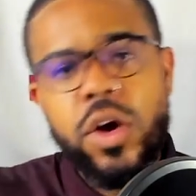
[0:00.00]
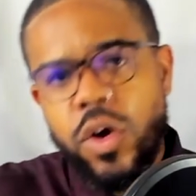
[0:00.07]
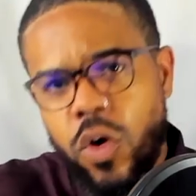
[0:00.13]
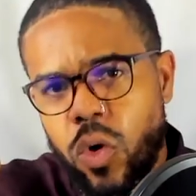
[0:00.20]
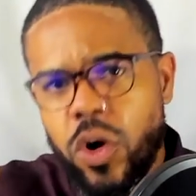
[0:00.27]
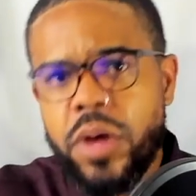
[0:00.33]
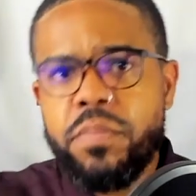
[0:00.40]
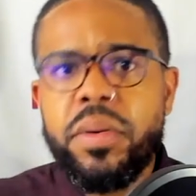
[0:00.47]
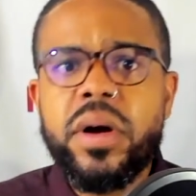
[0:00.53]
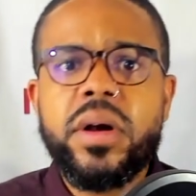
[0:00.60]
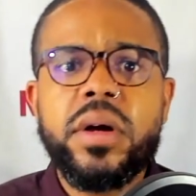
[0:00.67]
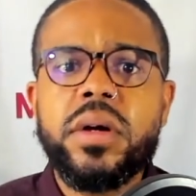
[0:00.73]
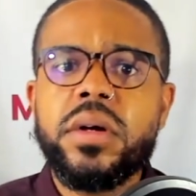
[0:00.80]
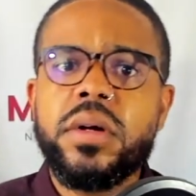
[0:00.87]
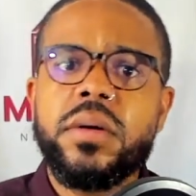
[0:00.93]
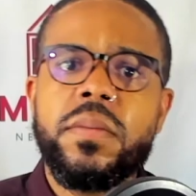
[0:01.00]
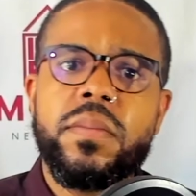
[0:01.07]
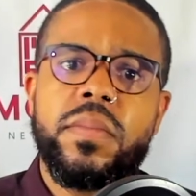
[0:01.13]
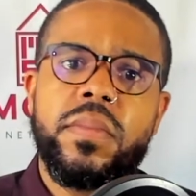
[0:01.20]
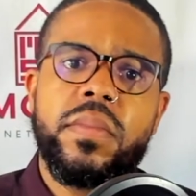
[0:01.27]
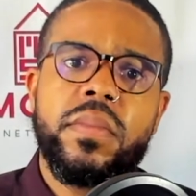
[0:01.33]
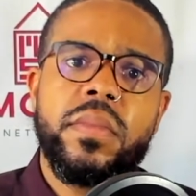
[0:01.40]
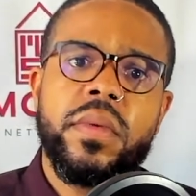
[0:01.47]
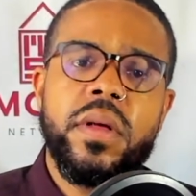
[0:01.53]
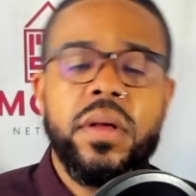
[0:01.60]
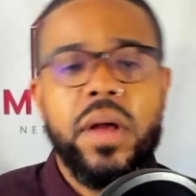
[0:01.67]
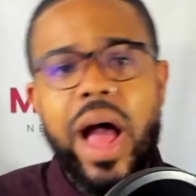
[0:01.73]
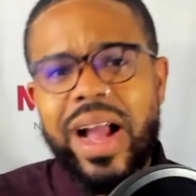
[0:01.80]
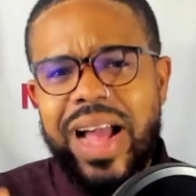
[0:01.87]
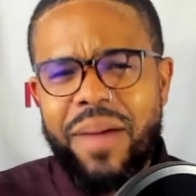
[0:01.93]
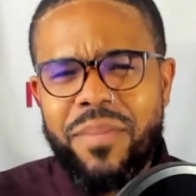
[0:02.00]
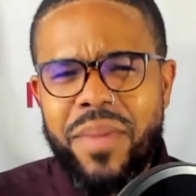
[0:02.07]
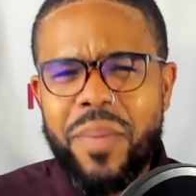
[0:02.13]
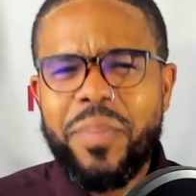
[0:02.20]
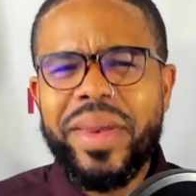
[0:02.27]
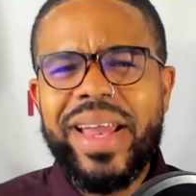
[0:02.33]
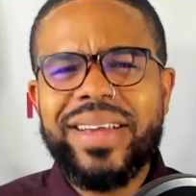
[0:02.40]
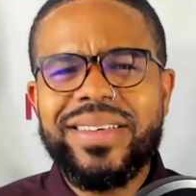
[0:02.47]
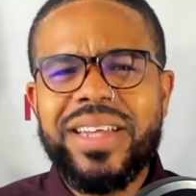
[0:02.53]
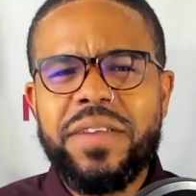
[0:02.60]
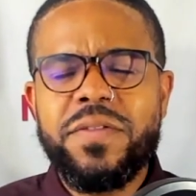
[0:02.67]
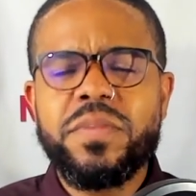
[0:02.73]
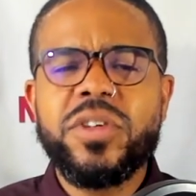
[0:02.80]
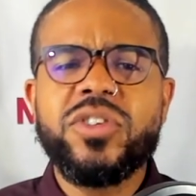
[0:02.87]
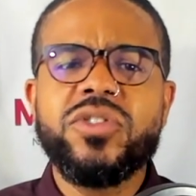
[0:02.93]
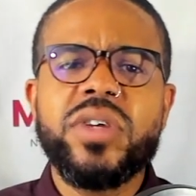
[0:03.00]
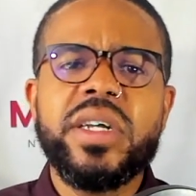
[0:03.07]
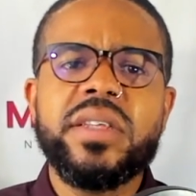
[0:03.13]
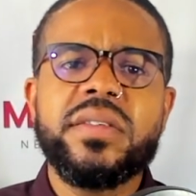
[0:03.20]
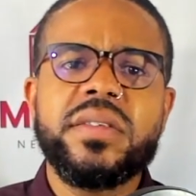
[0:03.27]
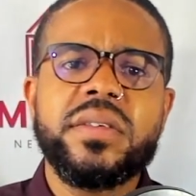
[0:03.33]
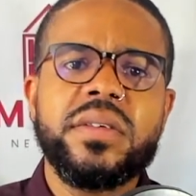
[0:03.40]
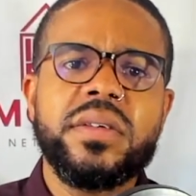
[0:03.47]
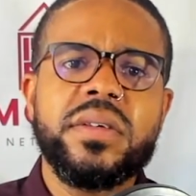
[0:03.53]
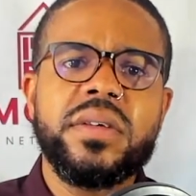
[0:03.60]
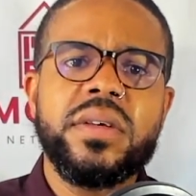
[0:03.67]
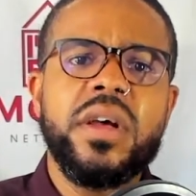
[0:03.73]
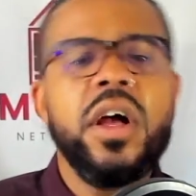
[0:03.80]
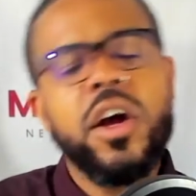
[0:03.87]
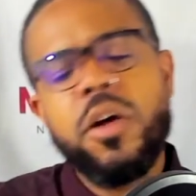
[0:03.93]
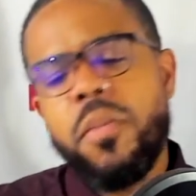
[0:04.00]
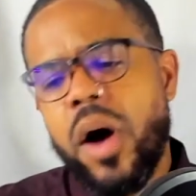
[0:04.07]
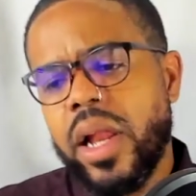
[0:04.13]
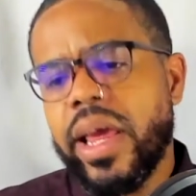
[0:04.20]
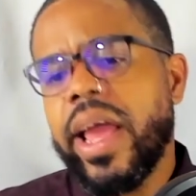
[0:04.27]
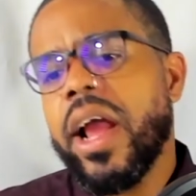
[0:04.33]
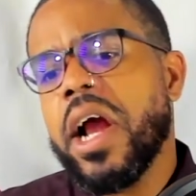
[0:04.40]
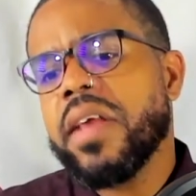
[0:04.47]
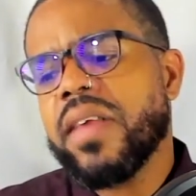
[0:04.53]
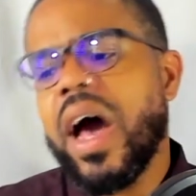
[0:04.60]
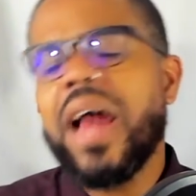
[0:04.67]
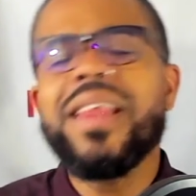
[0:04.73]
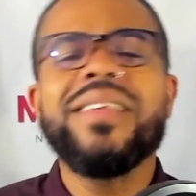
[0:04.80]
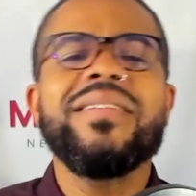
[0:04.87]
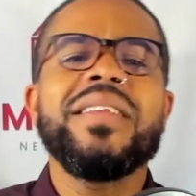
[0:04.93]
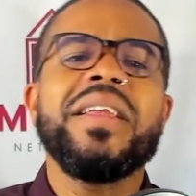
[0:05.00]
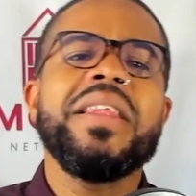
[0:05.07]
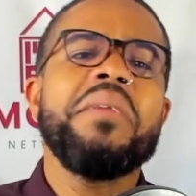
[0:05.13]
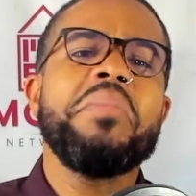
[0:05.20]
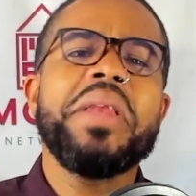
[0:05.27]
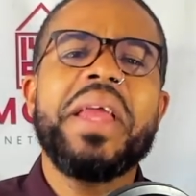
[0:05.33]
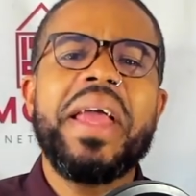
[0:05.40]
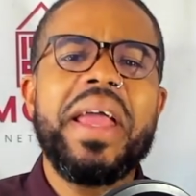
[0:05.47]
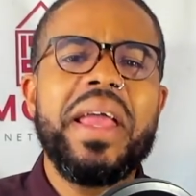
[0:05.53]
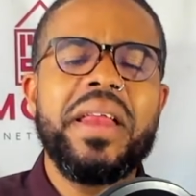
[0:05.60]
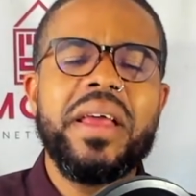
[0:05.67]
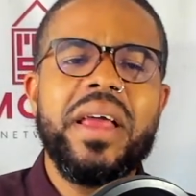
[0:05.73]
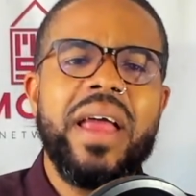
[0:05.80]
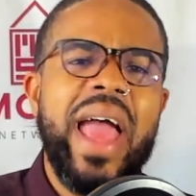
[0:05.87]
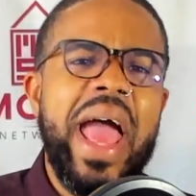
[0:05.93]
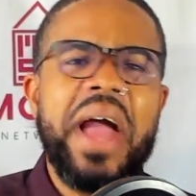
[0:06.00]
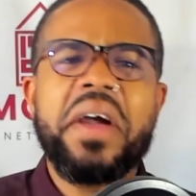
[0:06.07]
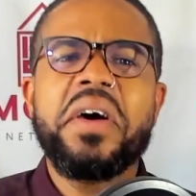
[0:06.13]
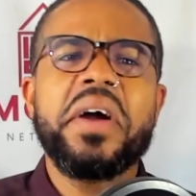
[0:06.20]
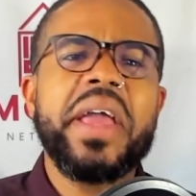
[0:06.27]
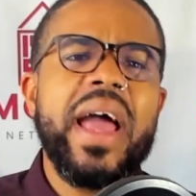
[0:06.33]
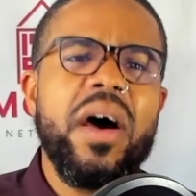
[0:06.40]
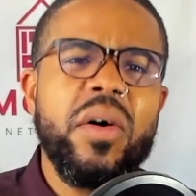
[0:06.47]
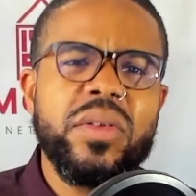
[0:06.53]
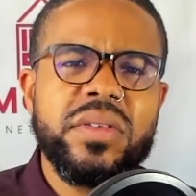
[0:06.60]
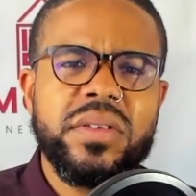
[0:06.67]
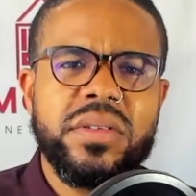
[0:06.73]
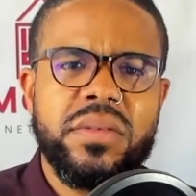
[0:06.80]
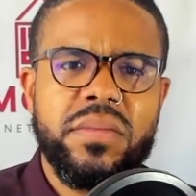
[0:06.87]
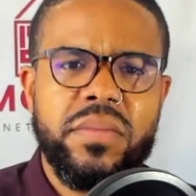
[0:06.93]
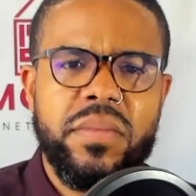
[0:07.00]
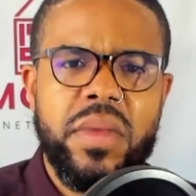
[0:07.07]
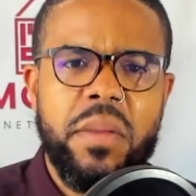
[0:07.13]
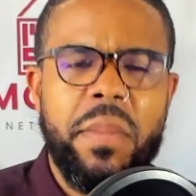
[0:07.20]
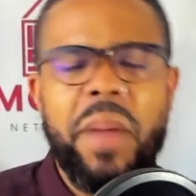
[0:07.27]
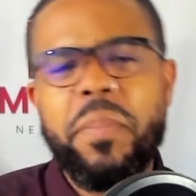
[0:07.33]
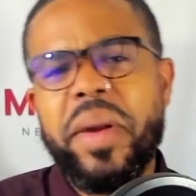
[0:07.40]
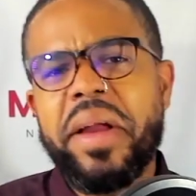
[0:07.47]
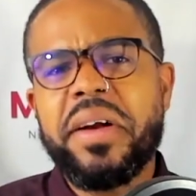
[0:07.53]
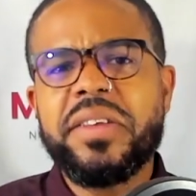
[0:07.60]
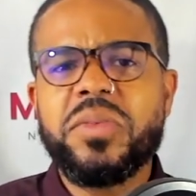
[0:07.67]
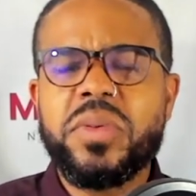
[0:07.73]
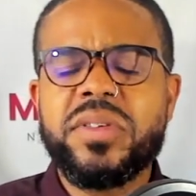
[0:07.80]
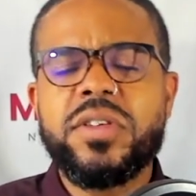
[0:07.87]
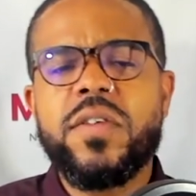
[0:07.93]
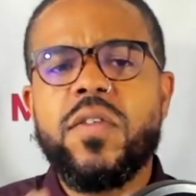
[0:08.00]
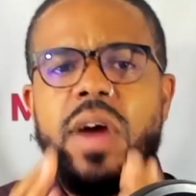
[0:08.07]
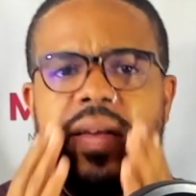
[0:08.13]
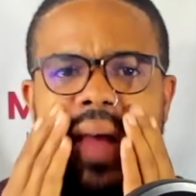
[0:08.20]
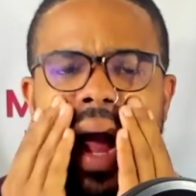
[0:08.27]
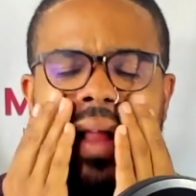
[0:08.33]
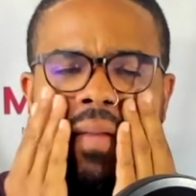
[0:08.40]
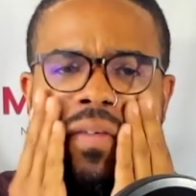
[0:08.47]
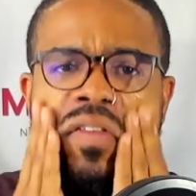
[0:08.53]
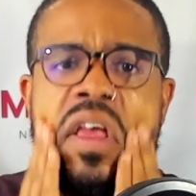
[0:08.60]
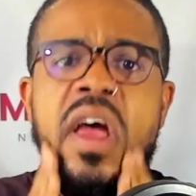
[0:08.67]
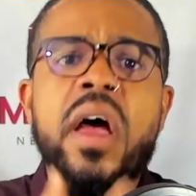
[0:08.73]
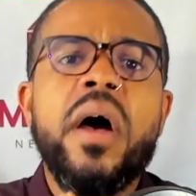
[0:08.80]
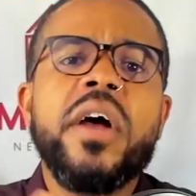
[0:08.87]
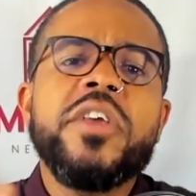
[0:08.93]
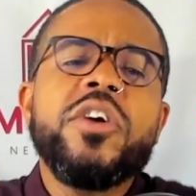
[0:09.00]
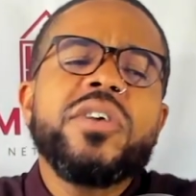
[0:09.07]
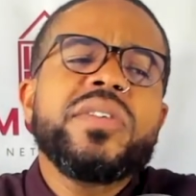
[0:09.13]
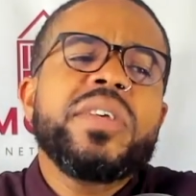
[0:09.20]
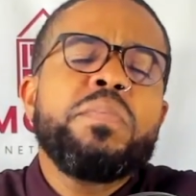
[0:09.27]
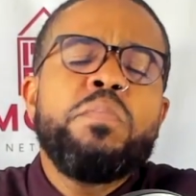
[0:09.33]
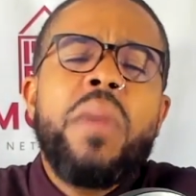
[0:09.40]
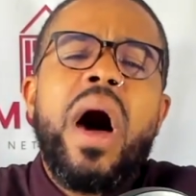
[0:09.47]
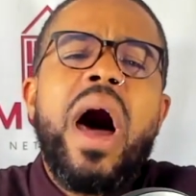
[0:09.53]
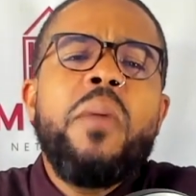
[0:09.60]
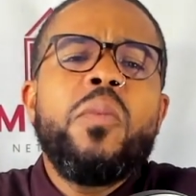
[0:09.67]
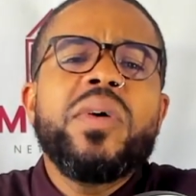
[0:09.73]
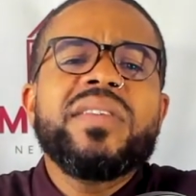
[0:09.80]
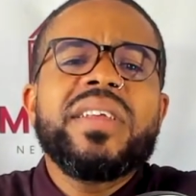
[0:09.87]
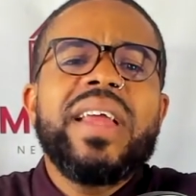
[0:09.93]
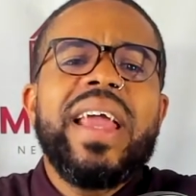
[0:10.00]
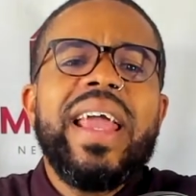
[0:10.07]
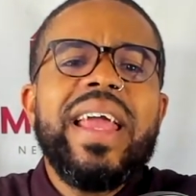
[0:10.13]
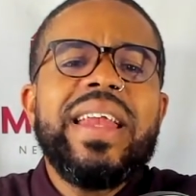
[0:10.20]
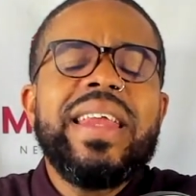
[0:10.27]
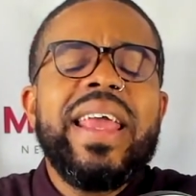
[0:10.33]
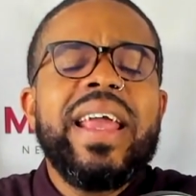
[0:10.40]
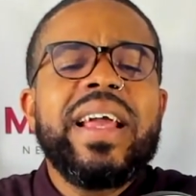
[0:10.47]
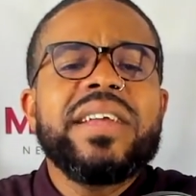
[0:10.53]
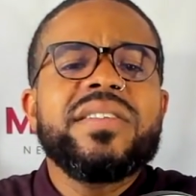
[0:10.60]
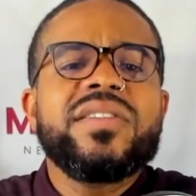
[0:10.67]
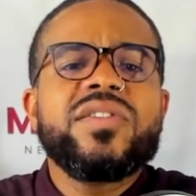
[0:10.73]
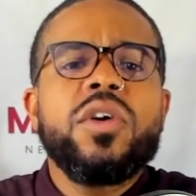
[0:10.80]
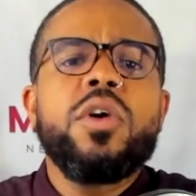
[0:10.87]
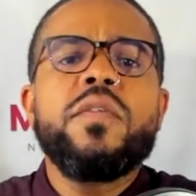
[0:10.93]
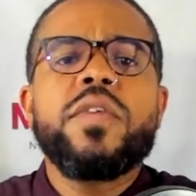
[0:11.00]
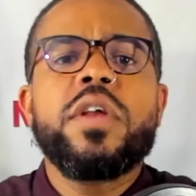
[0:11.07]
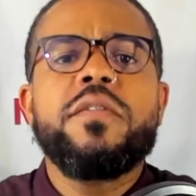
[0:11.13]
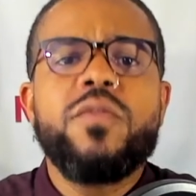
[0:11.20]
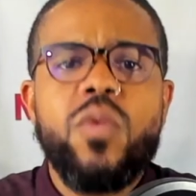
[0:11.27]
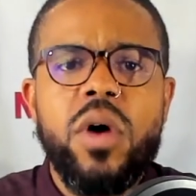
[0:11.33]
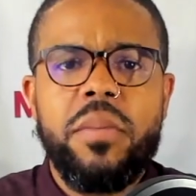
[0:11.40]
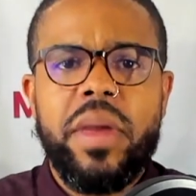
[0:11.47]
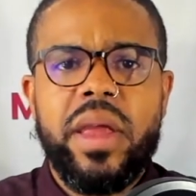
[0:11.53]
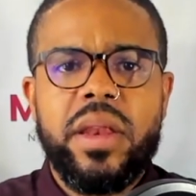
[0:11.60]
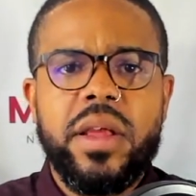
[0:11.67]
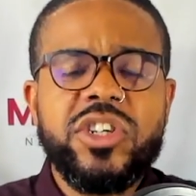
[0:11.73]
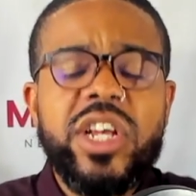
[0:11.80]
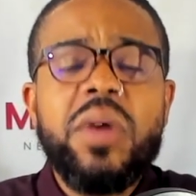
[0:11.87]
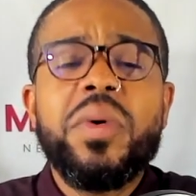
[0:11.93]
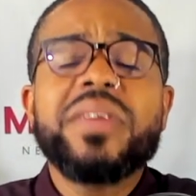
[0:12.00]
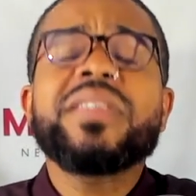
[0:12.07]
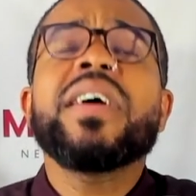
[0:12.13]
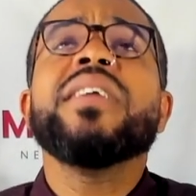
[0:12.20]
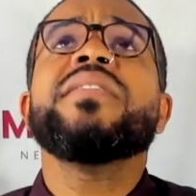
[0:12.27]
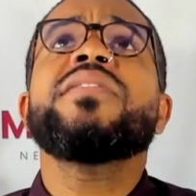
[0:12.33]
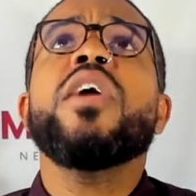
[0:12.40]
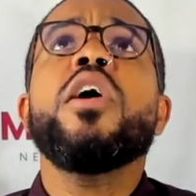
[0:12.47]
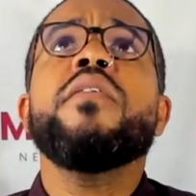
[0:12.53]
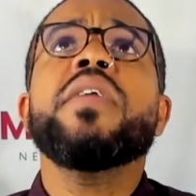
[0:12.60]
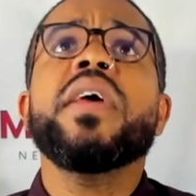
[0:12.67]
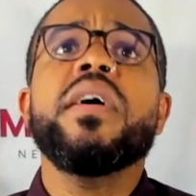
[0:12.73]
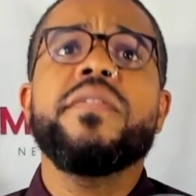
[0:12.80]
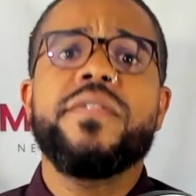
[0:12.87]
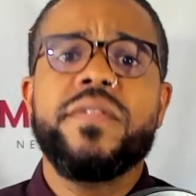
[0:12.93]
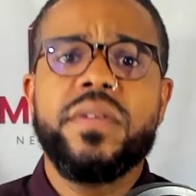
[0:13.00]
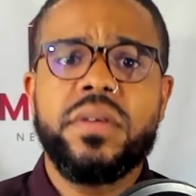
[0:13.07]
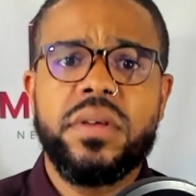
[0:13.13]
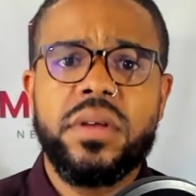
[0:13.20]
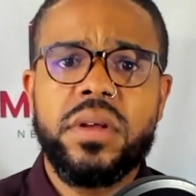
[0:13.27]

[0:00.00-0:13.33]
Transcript: Cory Booker, I got my P H D from the streets. Kamala Harris, I listened to Lemonade at cookouts. My parents were civil rights activists. Your mom was an Indian conservative woman. She was conservative.